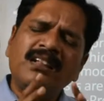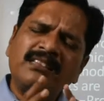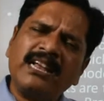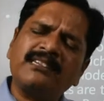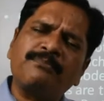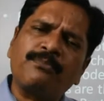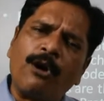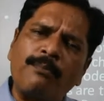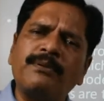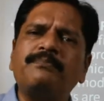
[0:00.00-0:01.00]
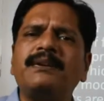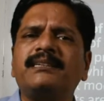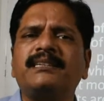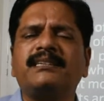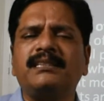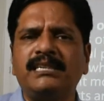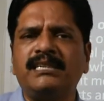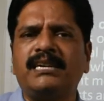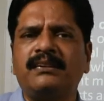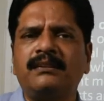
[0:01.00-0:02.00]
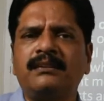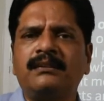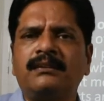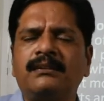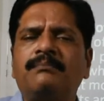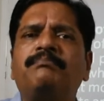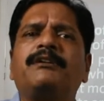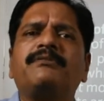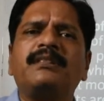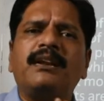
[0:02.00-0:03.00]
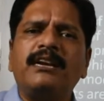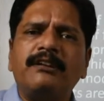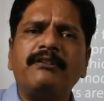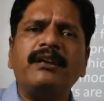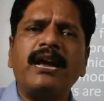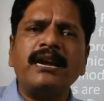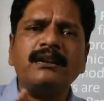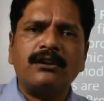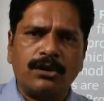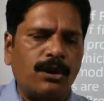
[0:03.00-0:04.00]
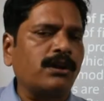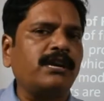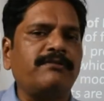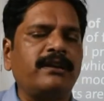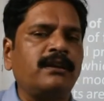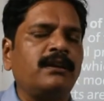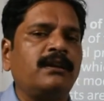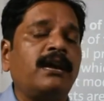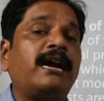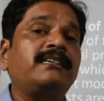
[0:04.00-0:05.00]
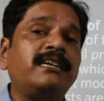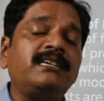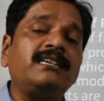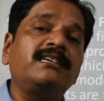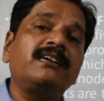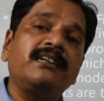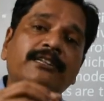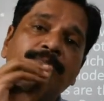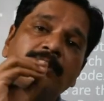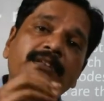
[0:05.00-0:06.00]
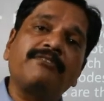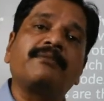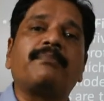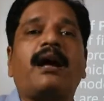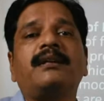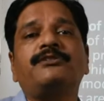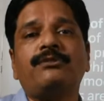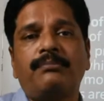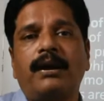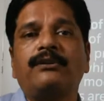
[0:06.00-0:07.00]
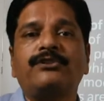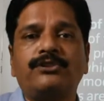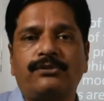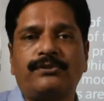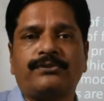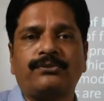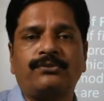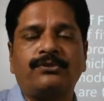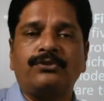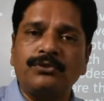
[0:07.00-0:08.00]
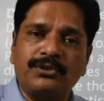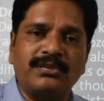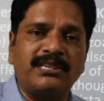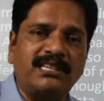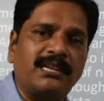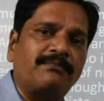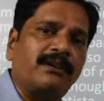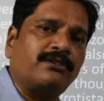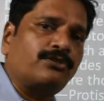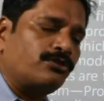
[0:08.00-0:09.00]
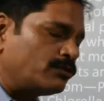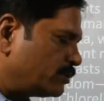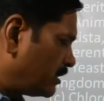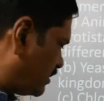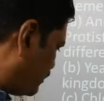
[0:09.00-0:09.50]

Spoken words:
there is a proper place is needed between the living and non-living, and they needed a specific branch of biology also to study them and to